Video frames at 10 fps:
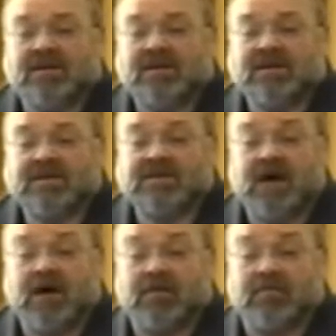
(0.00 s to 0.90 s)

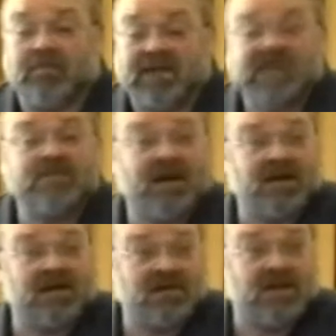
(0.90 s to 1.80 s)
So here's my
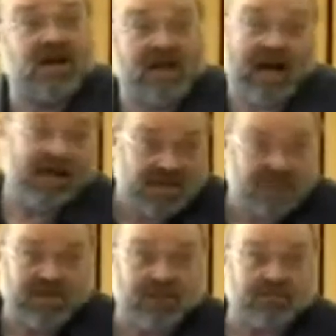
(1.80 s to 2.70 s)
conclusion. I think it's
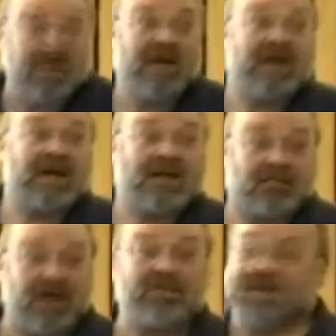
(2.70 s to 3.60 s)
been
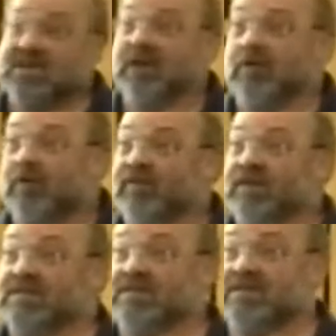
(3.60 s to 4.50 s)
pretty much an
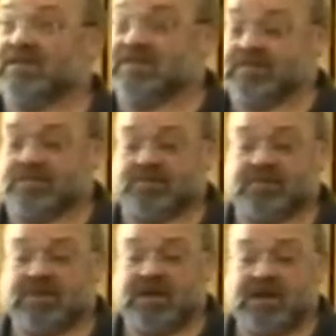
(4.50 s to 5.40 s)
unqualified success.
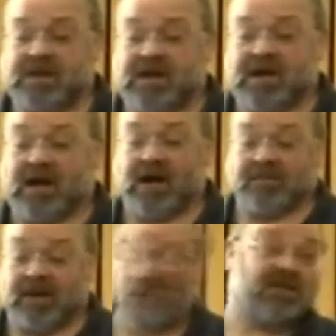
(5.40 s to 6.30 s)

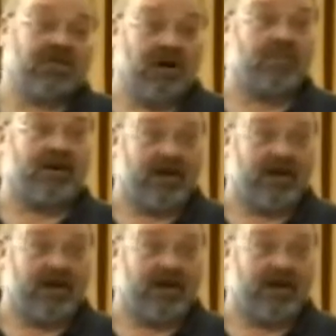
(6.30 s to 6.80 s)
I'm actually quite proud of